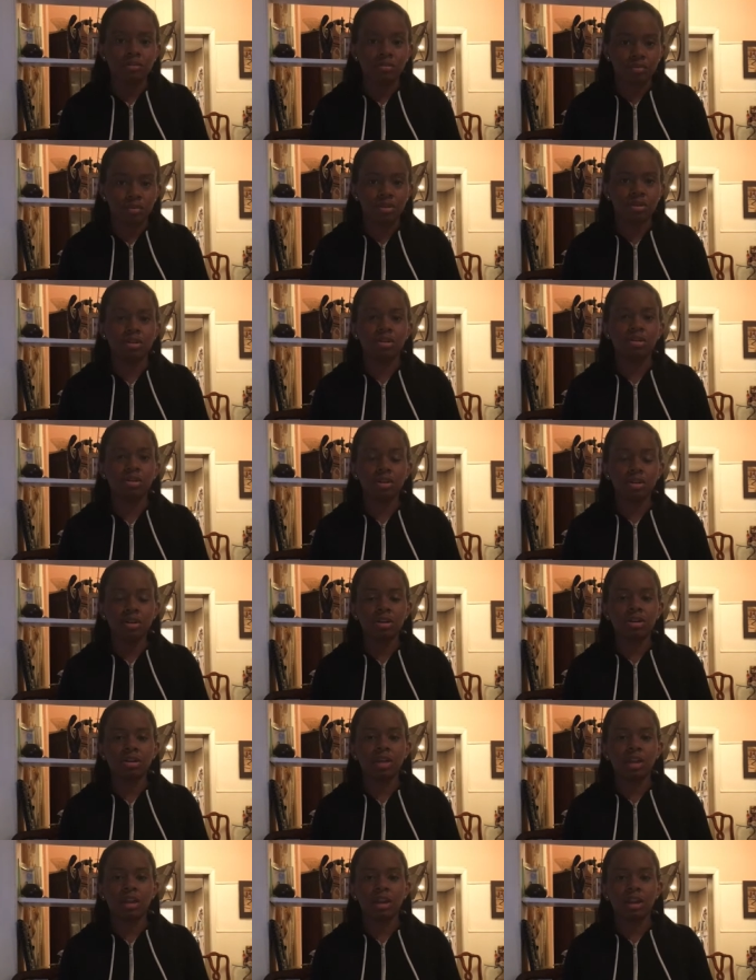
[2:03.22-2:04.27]
really
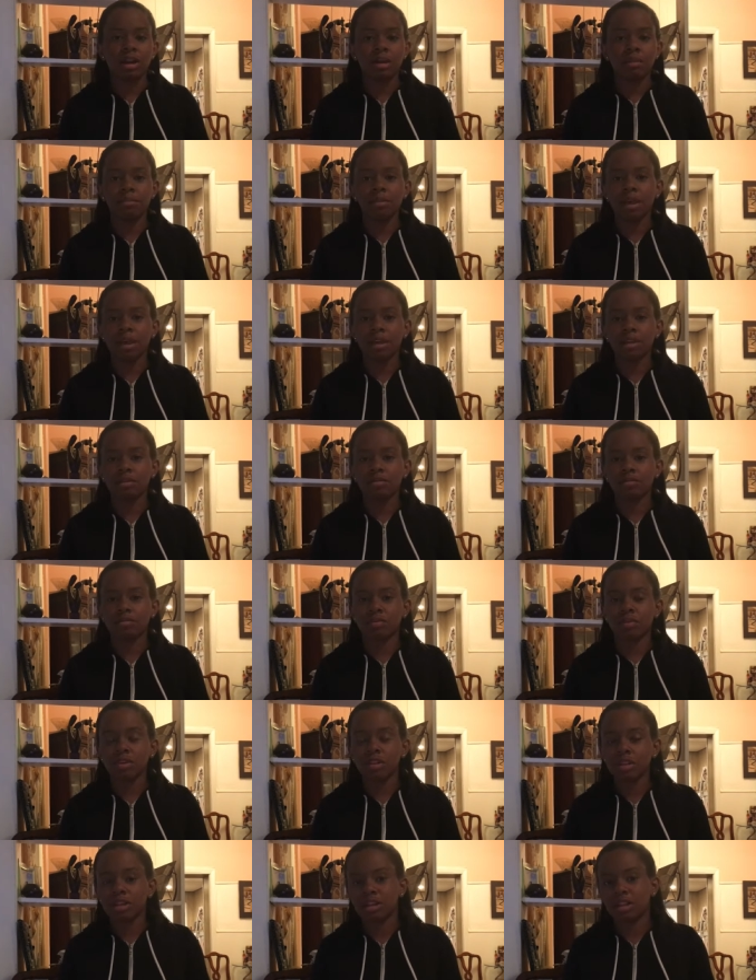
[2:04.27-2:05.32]
good, and I'm like
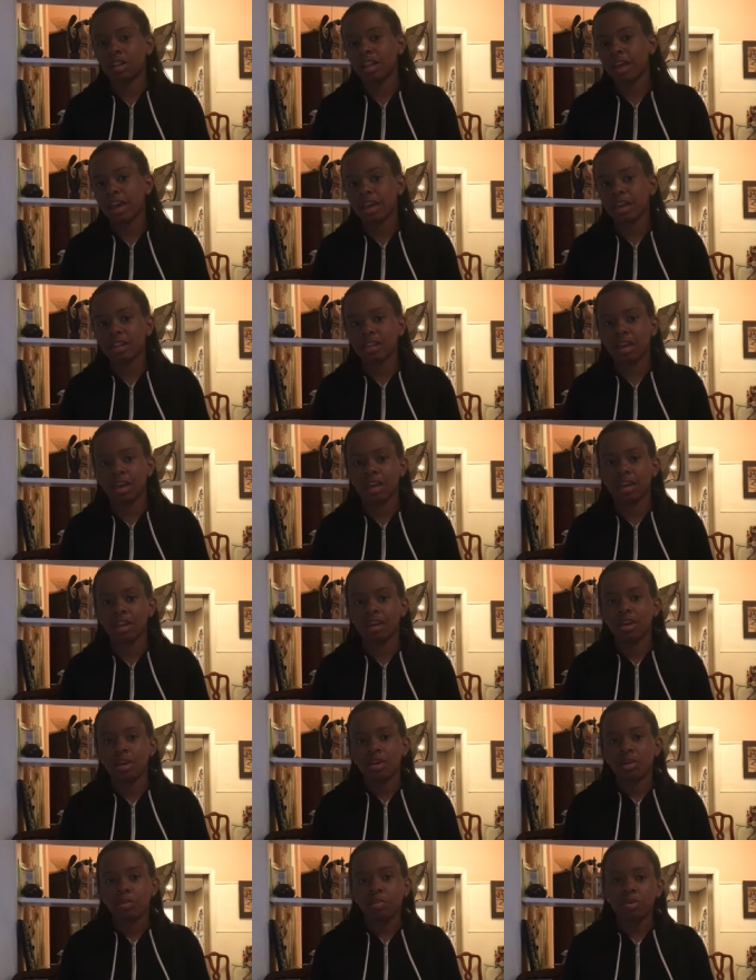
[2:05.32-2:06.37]
really glad that
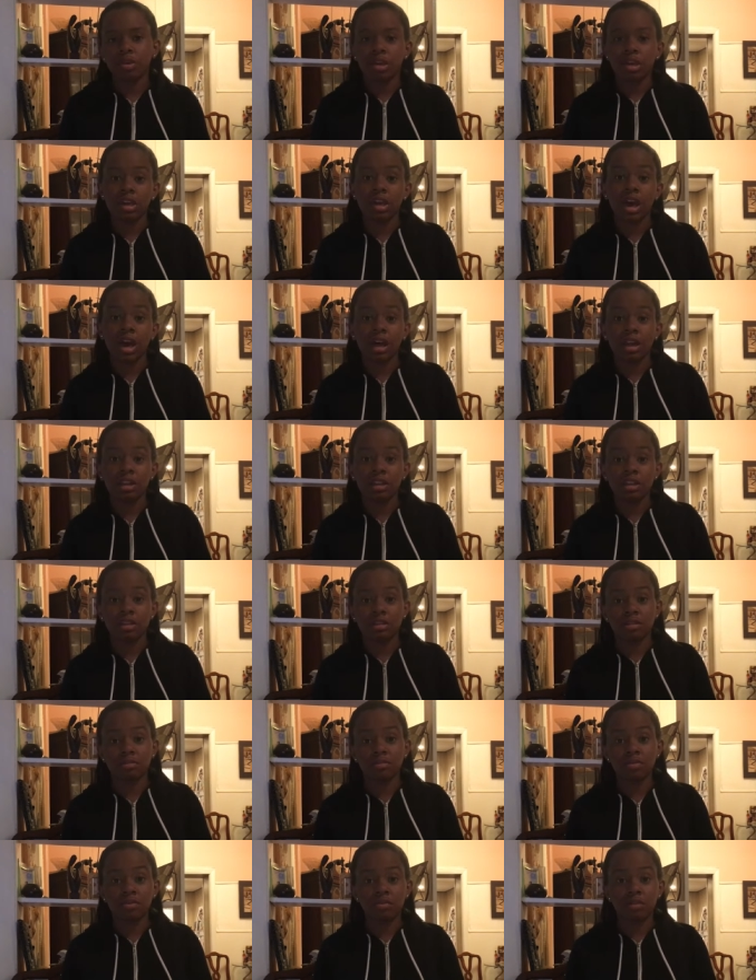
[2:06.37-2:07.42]
we got this
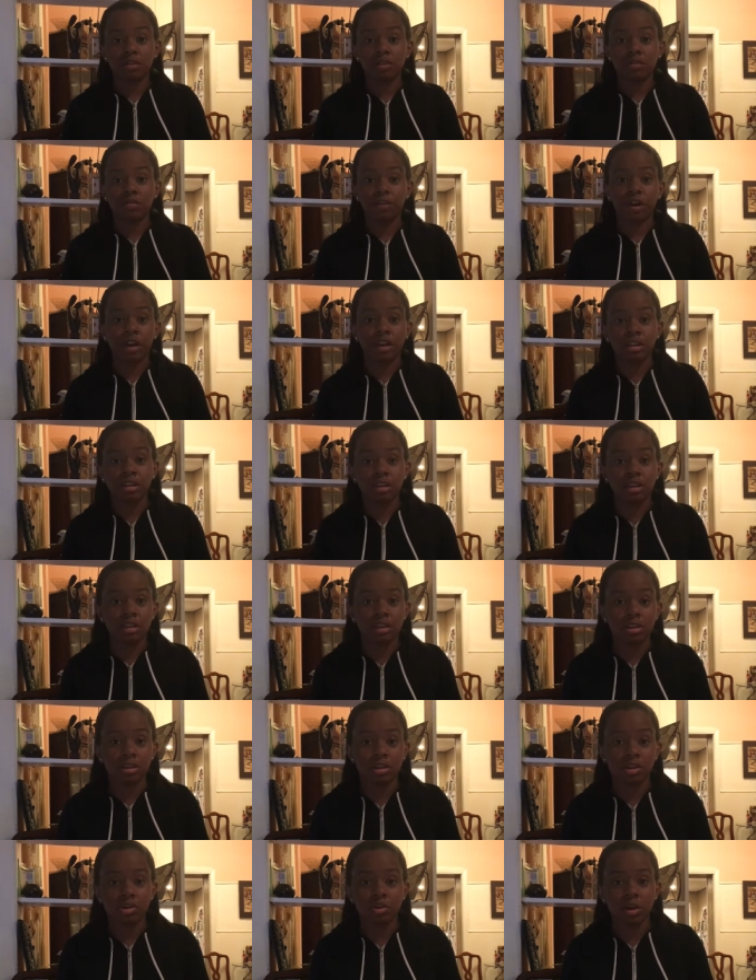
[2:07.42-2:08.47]
movie finally in
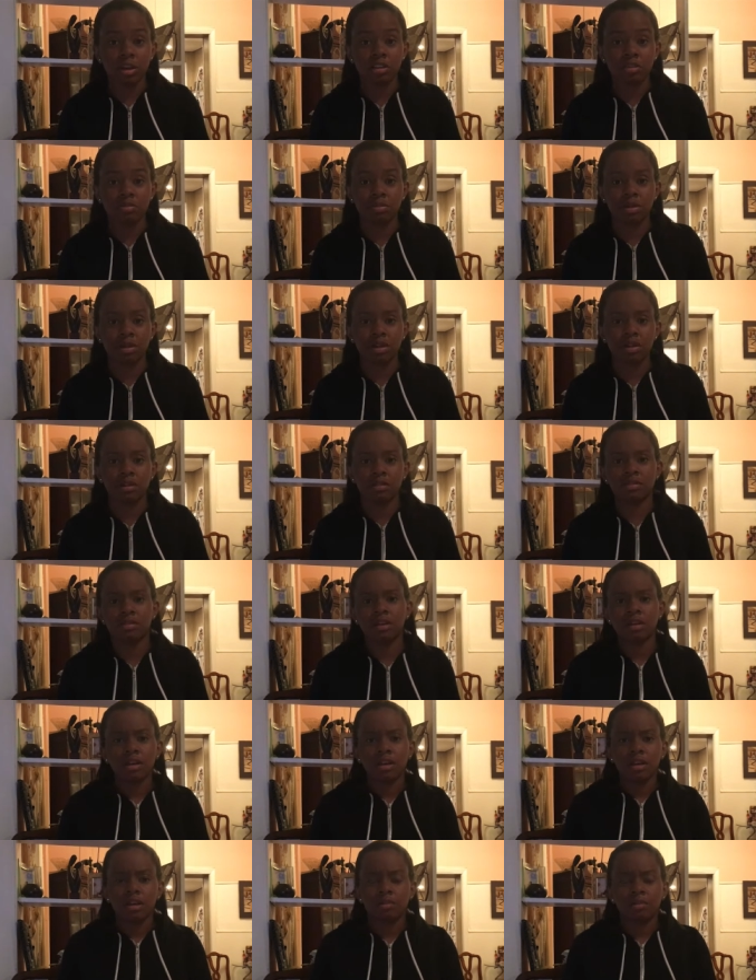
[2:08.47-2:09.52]
the U.S. because,
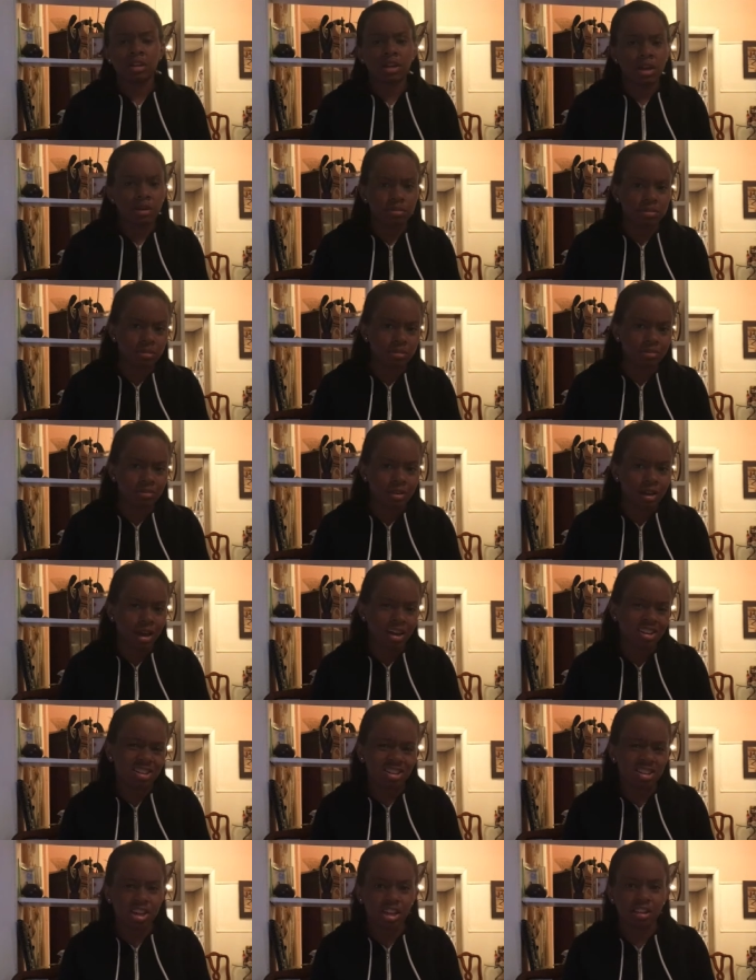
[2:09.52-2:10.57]
I mean, I was kind
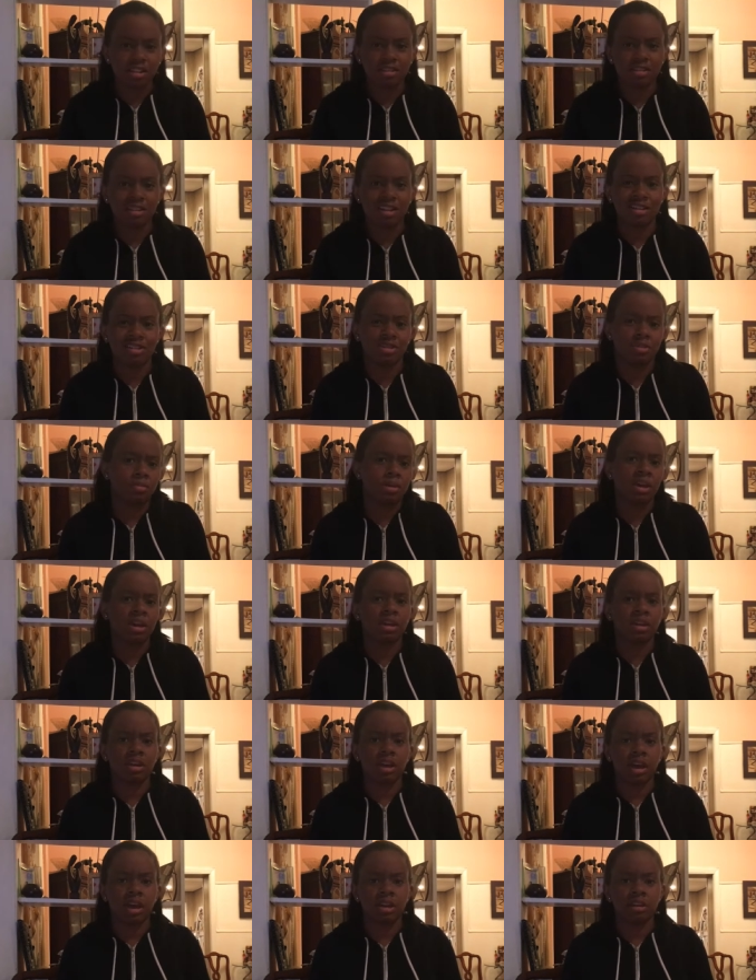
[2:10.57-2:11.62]
of jealous that
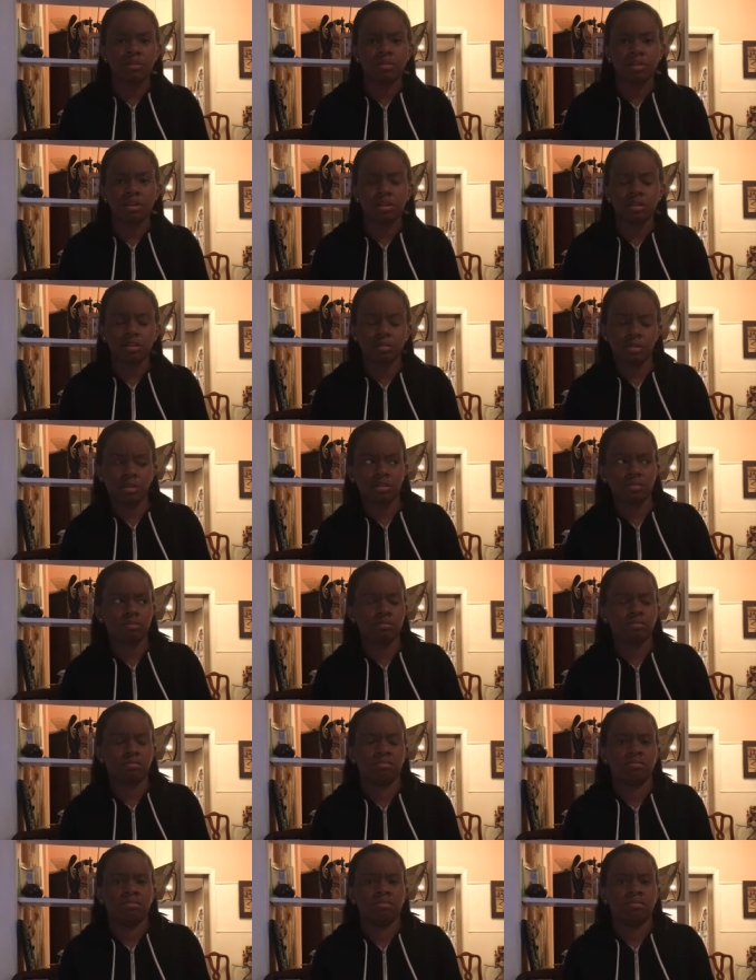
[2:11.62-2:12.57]
Japan got it because, I mean,